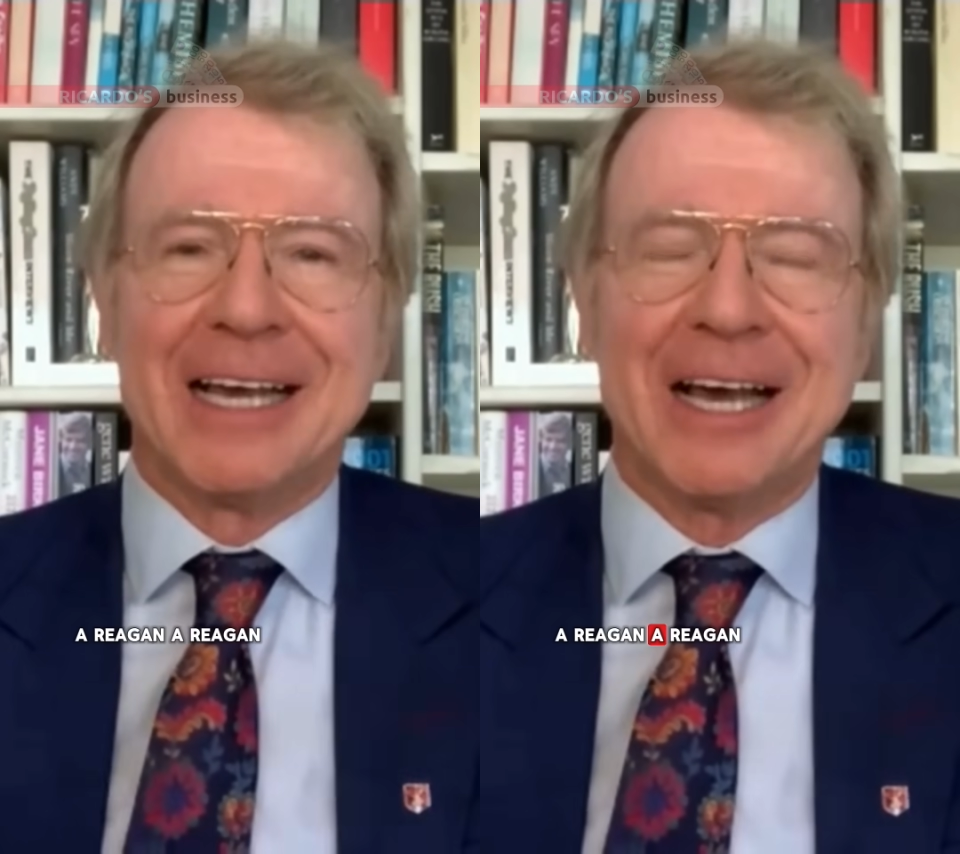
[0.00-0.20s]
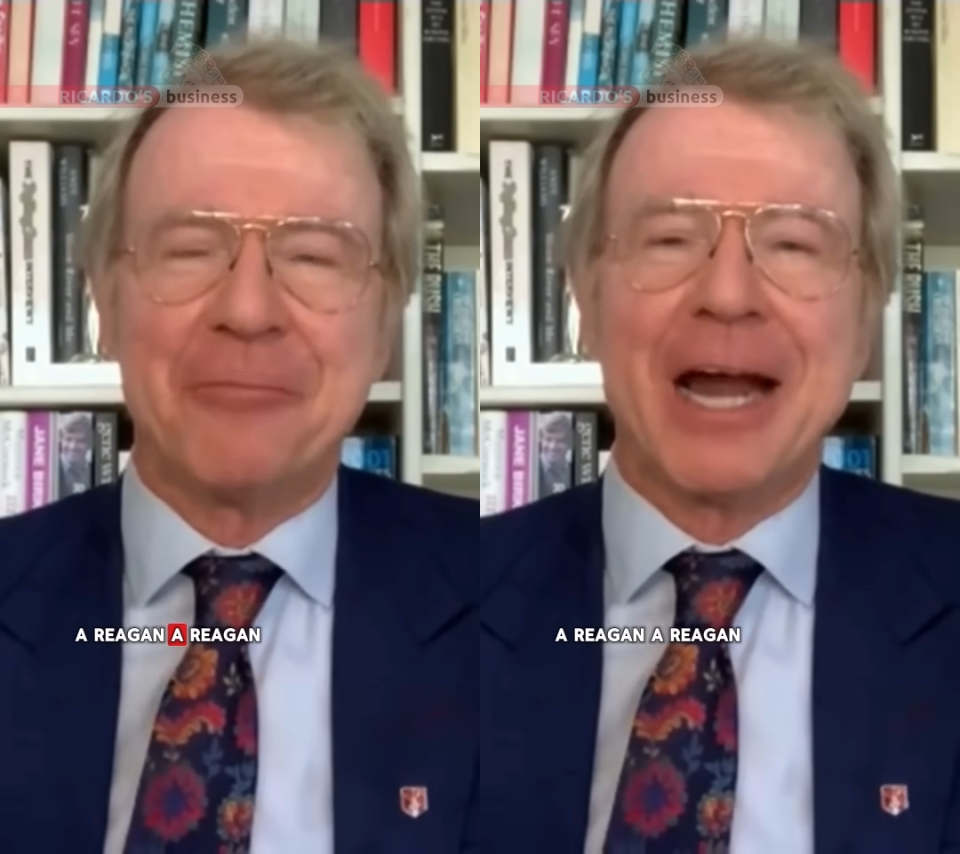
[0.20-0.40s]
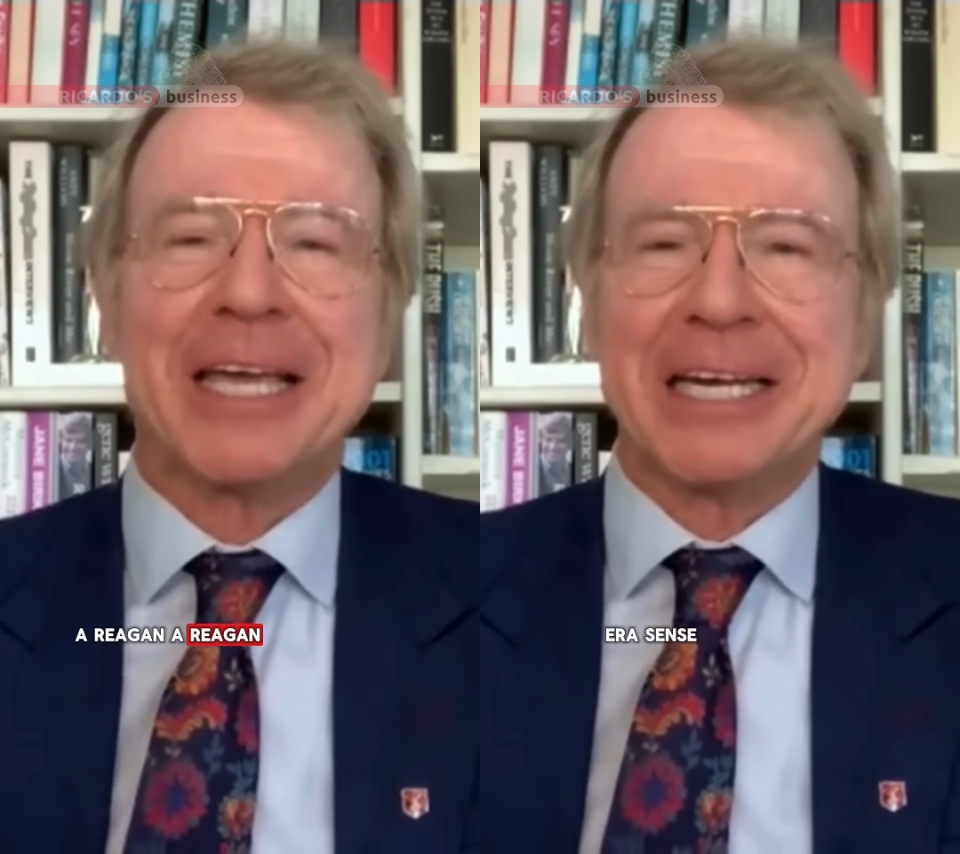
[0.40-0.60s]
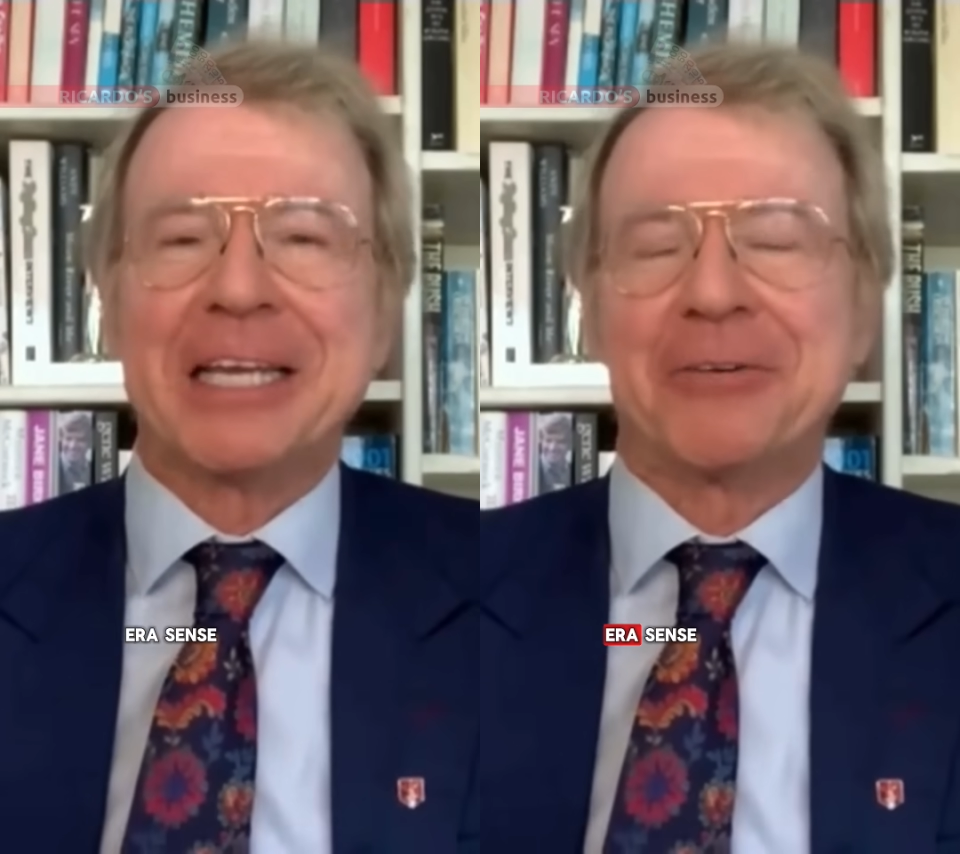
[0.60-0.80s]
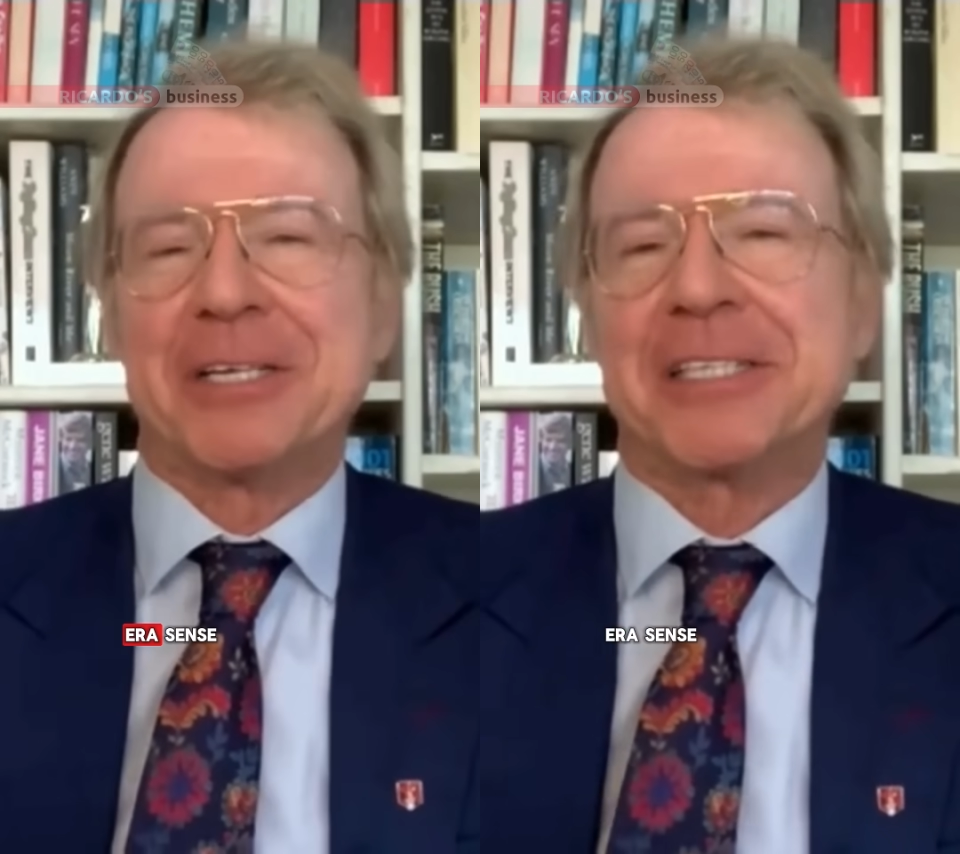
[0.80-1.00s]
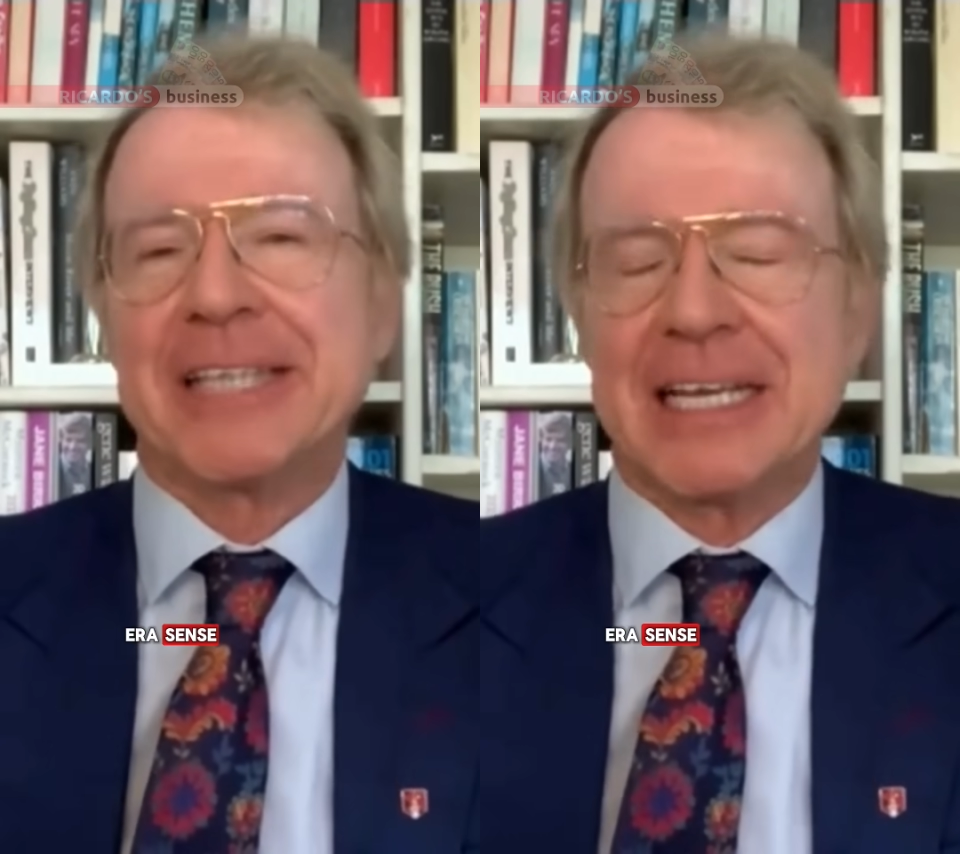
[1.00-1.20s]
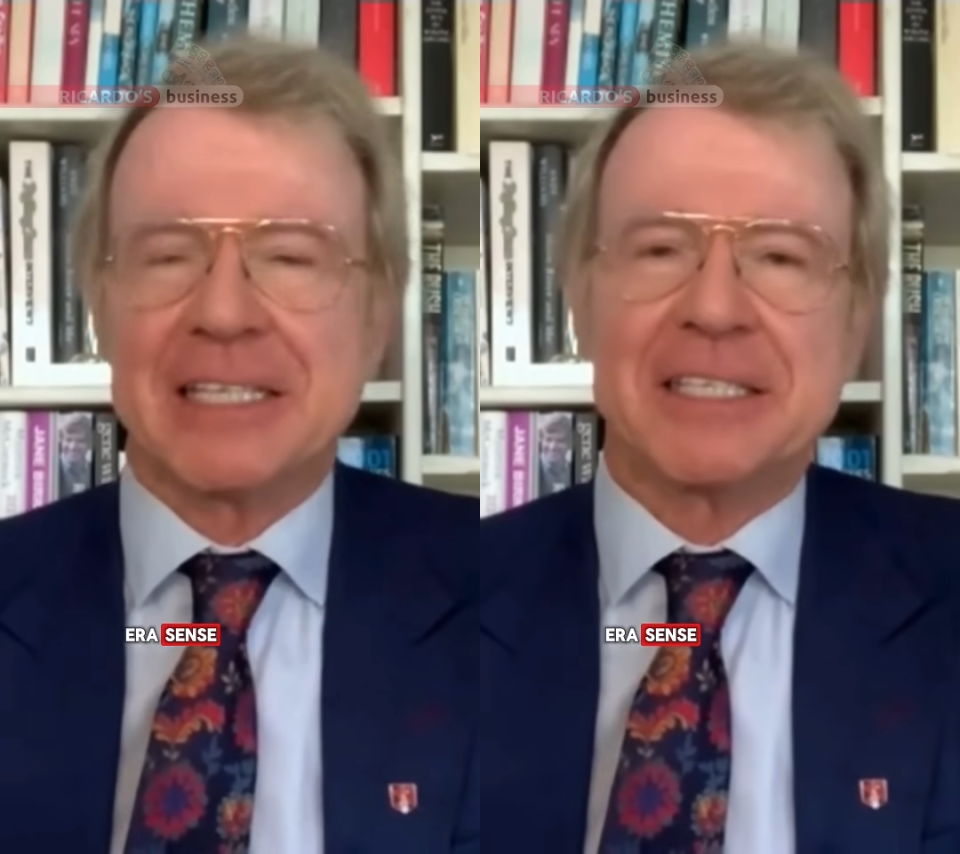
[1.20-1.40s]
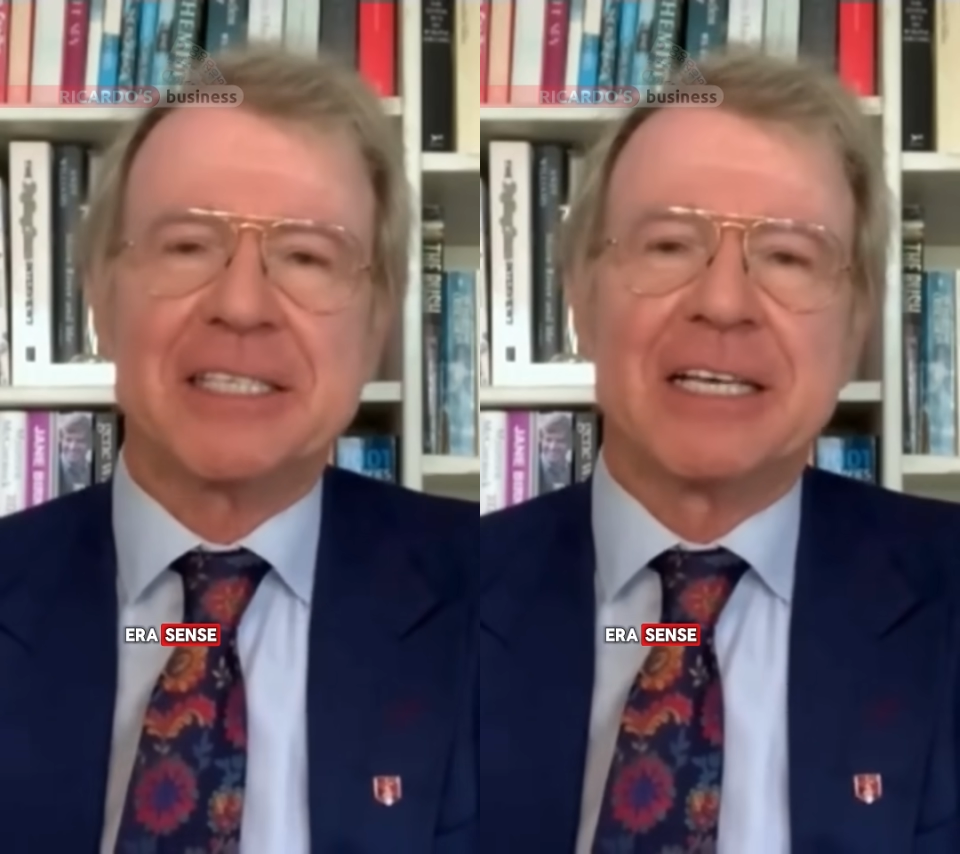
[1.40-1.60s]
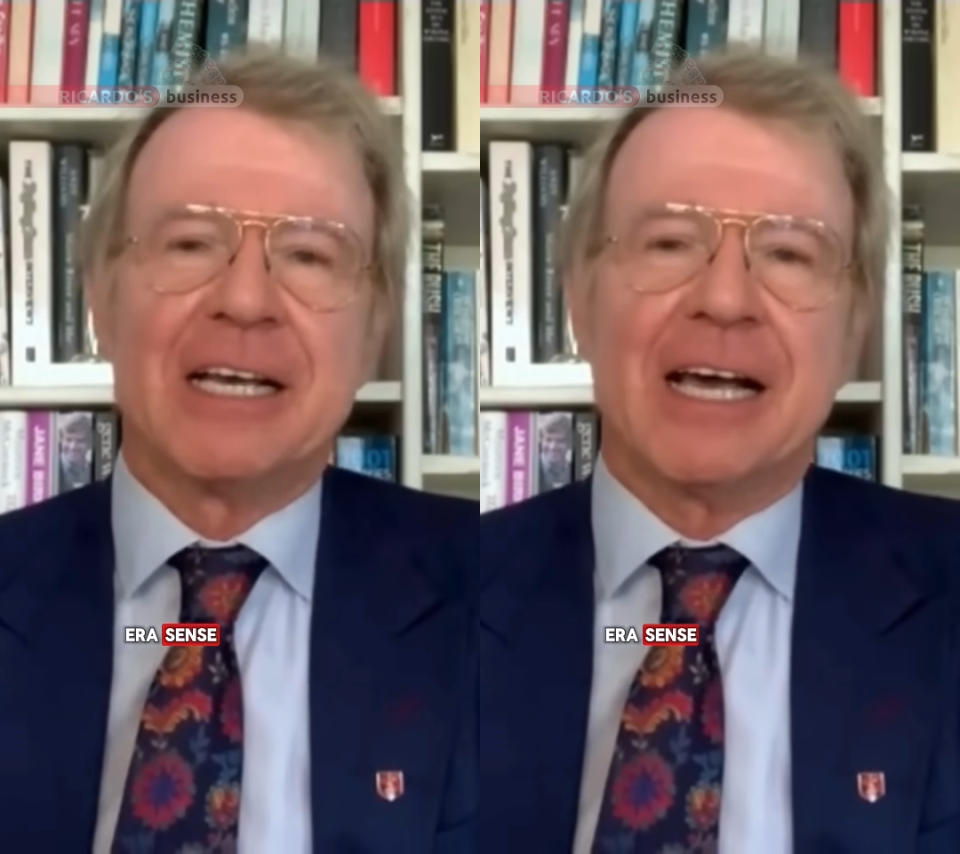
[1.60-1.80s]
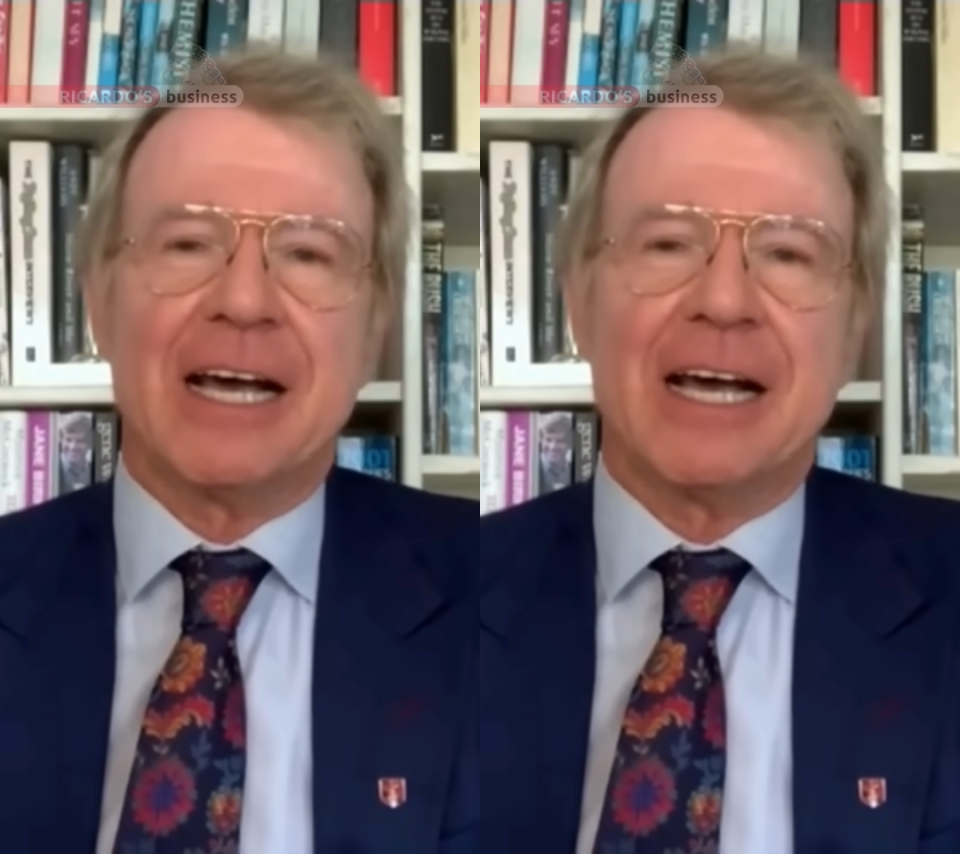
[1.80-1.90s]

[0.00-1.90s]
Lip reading: era sense.